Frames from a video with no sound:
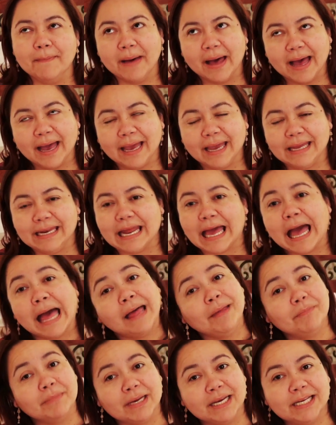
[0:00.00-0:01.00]
mine
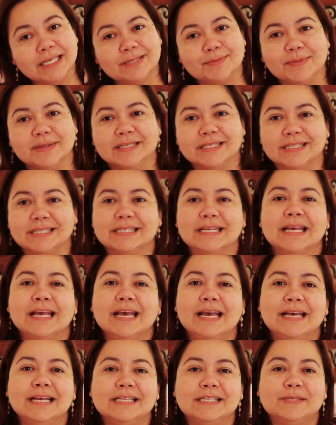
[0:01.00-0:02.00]
and my husband's
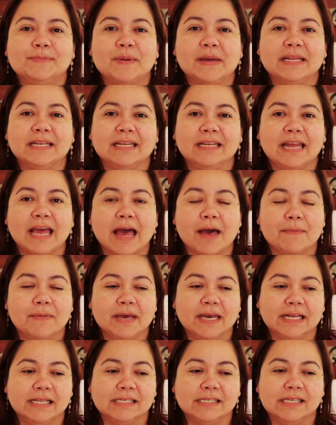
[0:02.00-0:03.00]
spending
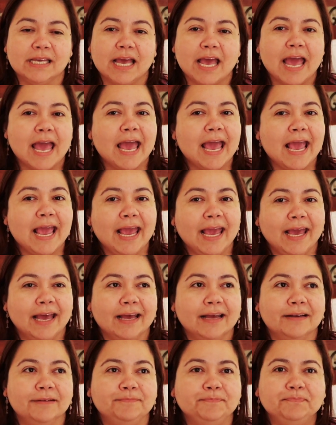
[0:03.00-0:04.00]
habits
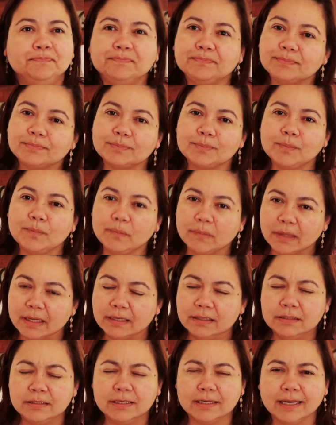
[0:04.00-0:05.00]
and
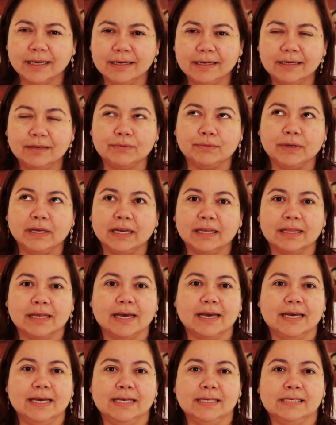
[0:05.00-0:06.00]
to kind of
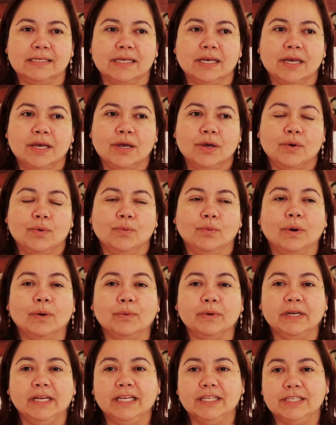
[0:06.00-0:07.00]
realize what
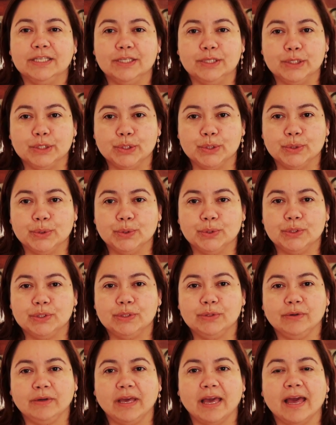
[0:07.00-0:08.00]
we need to do
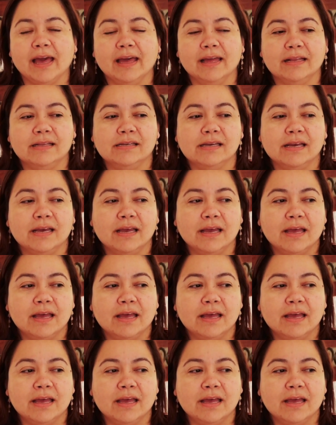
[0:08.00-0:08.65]
to get